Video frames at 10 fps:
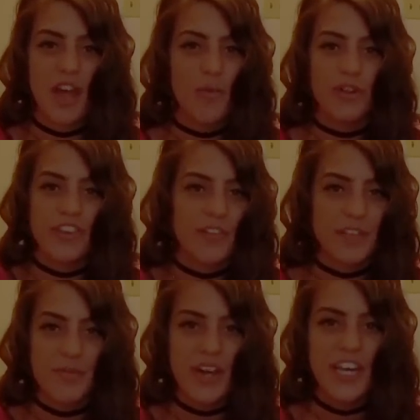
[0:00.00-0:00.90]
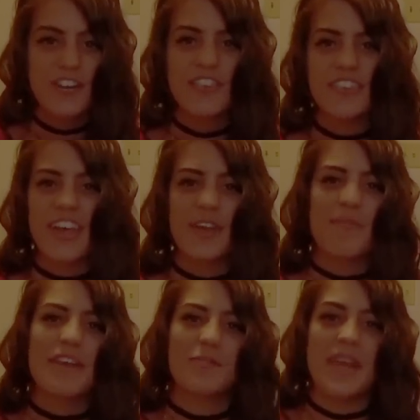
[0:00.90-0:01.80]
I won't tell anybody. It just, like, it
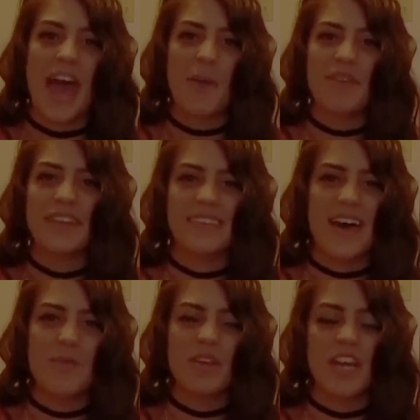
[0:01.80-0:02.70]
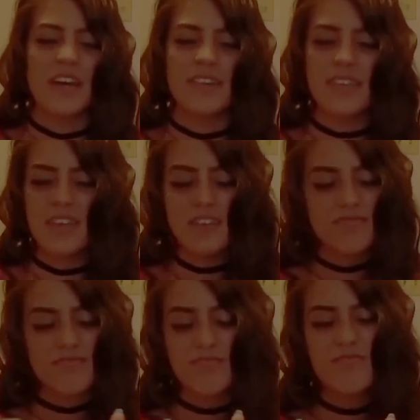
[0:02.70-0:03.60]
makes me happy inside because
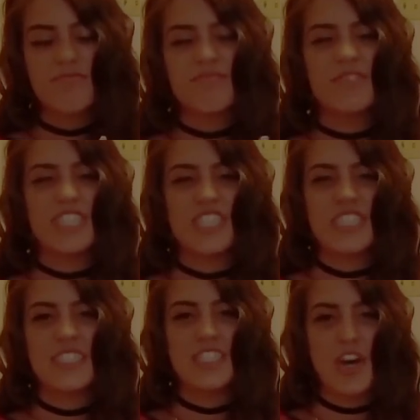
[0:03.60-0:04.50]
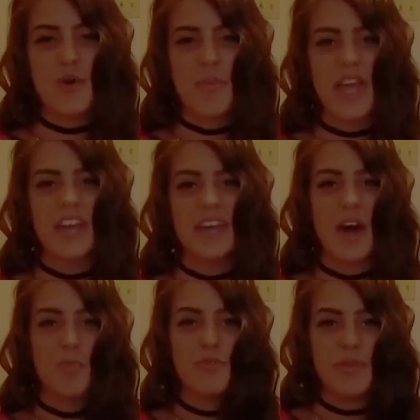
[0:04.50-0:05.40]
this shit's dope and it
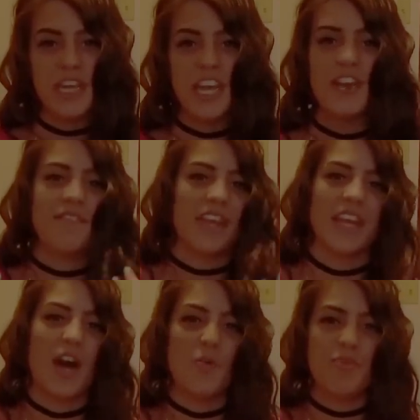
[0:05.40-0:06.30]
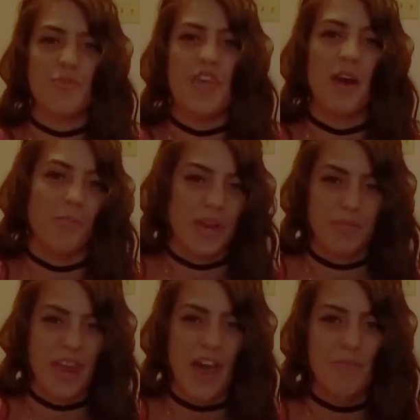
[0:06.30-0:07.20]
helped me, and if it can help you, that'll make
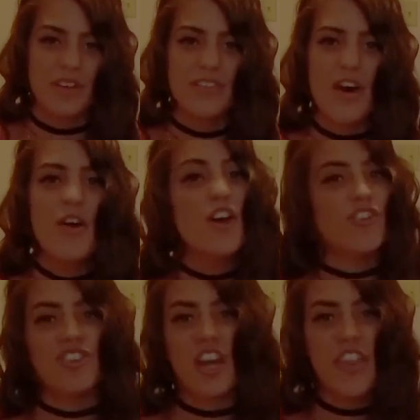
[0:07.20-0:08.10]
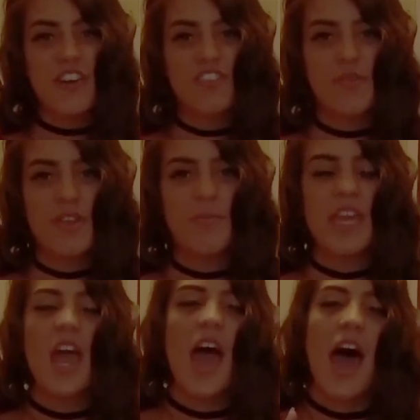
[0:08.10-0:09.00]
me happy. So share that shit with
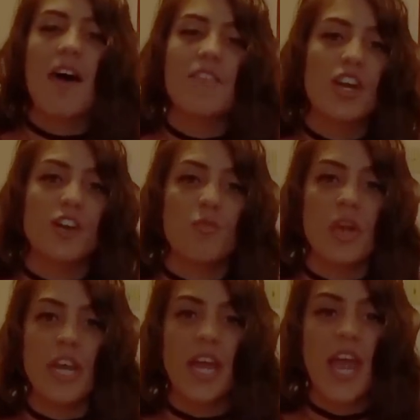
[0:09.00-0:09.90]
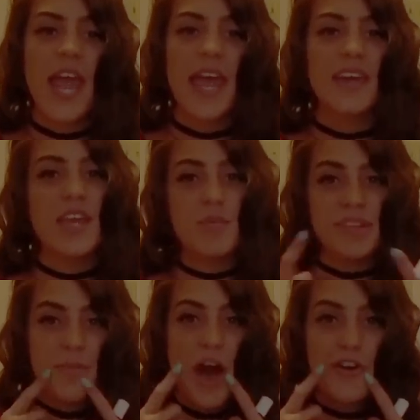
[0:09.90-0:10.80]
me. Have a good week and keep a
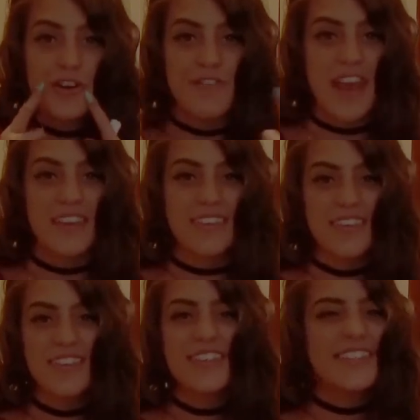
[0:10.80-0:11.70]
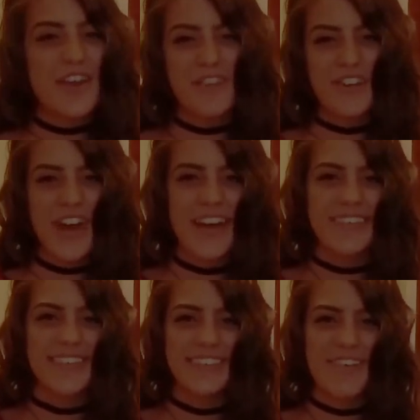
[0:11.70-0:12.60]
smile on your face. Stay real,
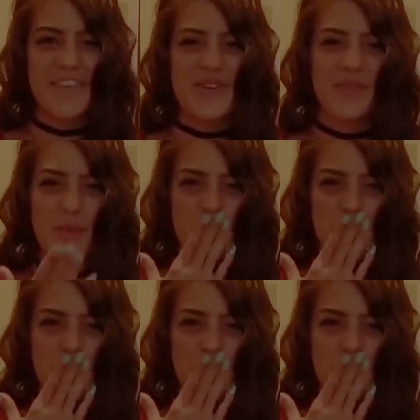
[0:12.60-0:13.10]
guys. Love you.